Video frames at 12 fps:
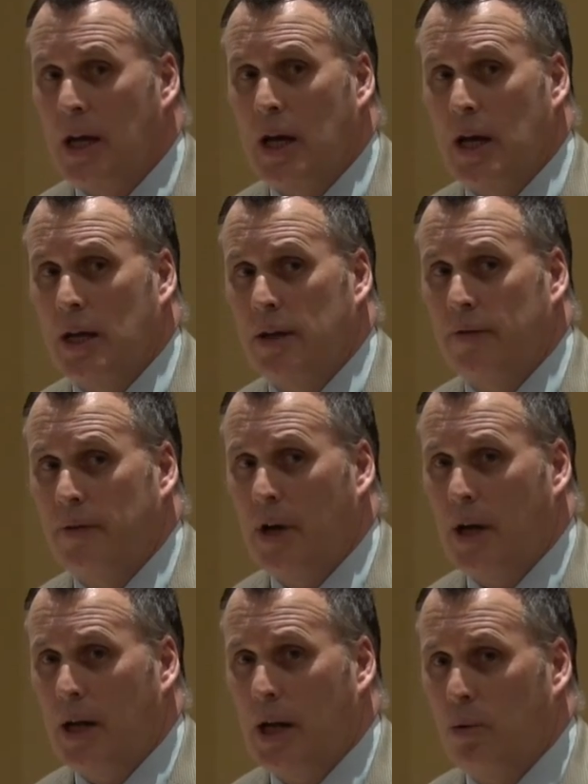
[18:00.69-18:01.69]
And if
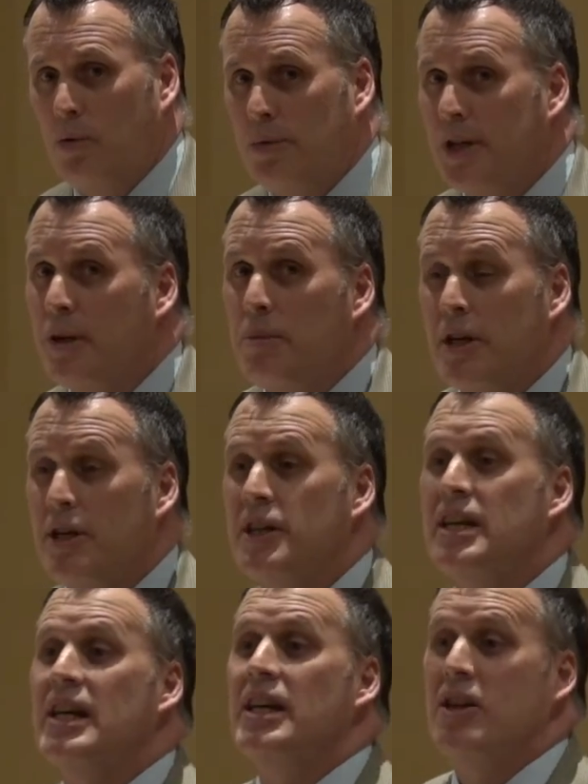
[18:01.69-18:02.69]
not, I will be committed to
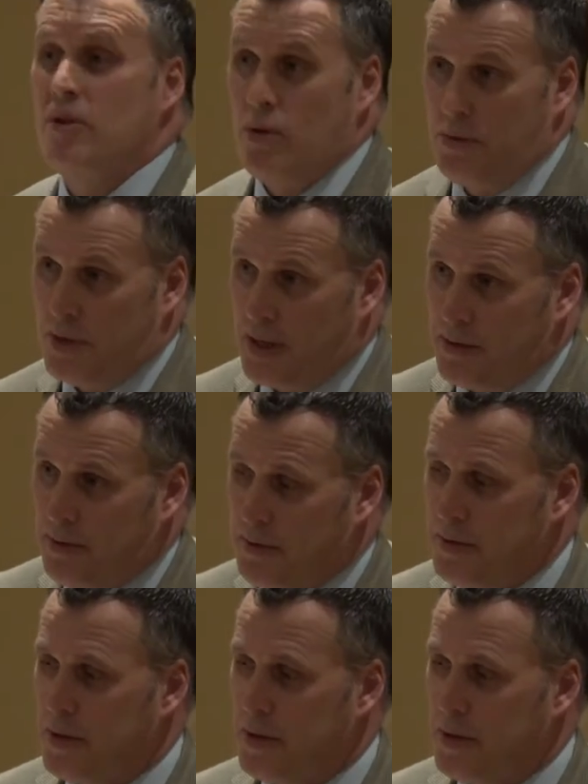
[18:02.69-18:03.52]
getting you those answers.